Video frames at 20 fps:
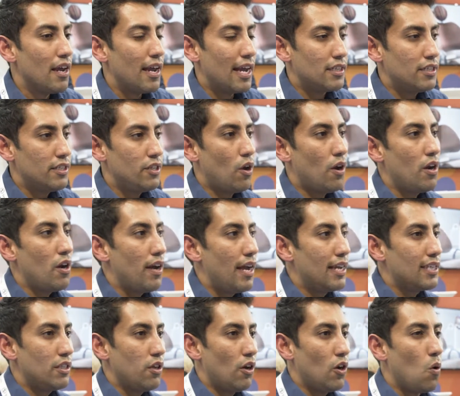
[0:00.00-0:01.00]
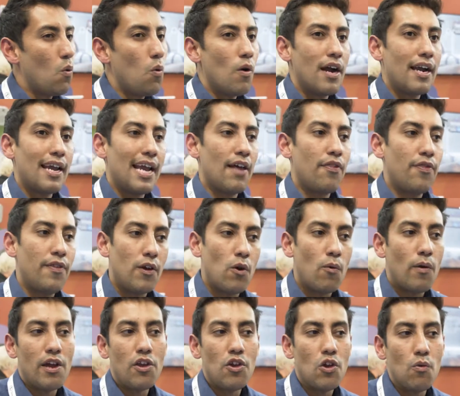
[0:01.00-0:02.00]
It's not a work ethic
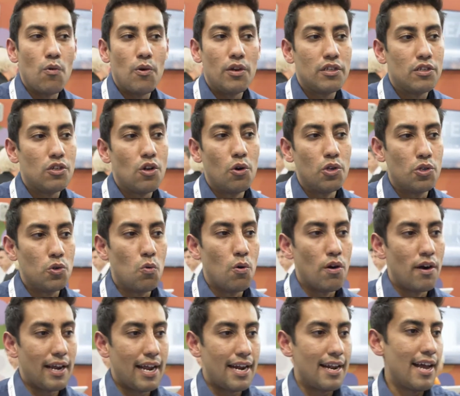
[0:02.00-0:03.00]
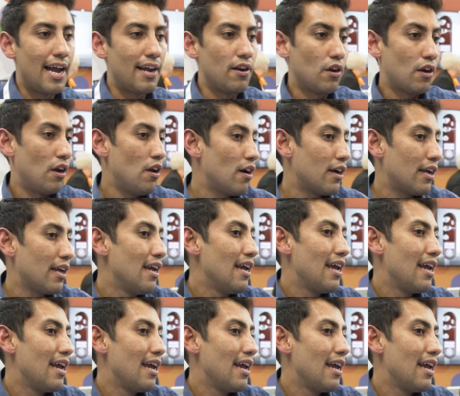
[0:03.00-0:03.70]
where you would go to work at 9 o'clock